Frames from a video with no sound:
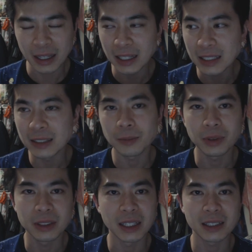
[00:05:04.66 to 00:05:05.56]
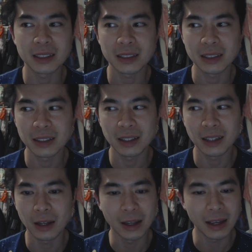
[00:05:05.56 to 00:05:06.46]
that he didn't predict,
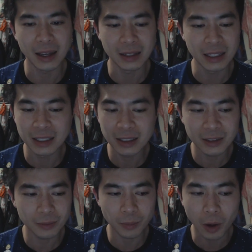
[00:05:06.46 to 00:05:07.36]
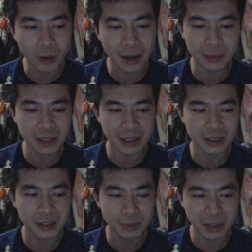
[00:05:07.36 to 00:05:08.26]
and he didn't program it
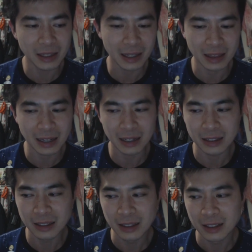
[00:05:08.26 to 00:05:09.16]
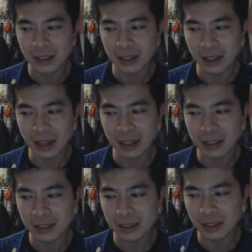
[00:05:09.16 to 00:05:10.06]
in to be like that,
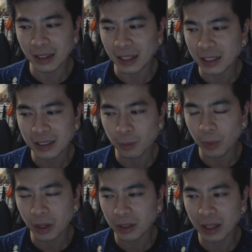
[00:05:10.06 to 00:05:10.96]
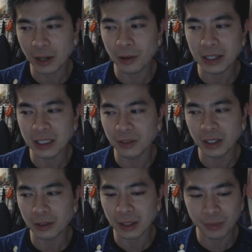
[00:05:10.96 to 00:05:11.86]
and they just, because of their
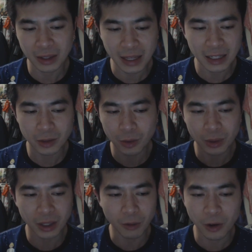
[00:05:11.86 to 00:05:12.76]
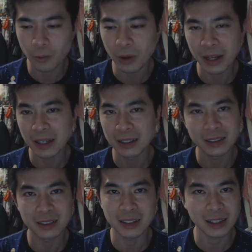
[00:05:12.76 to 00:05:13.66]
creativity or something, they do it their own way, and
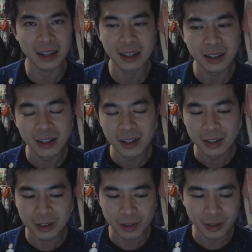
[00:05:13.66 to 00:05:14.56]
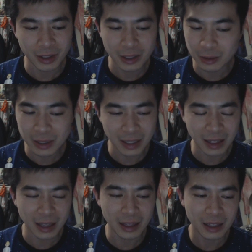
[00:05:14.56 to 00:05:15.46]
it's just like that. So he was
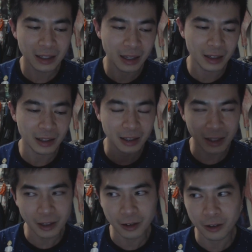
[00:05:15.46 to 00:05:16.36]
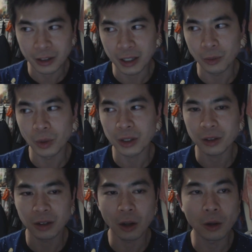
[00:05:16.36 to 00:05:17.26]
saying that, and then like later on he
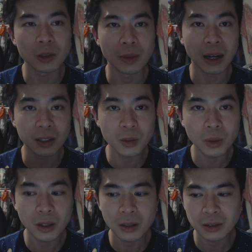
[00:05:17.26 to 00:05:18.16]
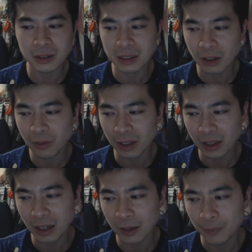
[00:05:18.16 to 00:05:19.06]
worked on Ultimate Underworld and stuff
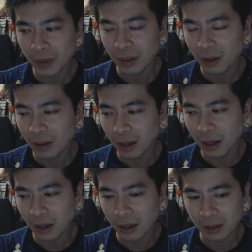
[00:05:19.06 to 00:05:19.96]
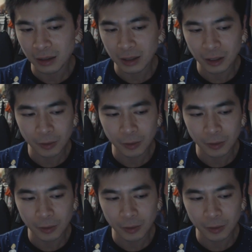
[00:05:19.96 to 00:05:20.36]
like that, and